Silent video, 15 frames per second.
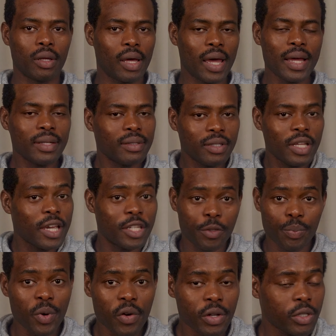And the
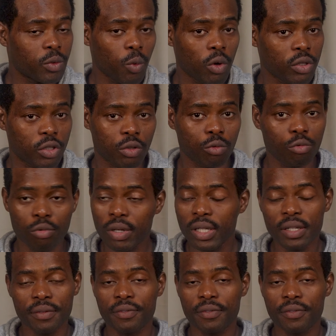experience was really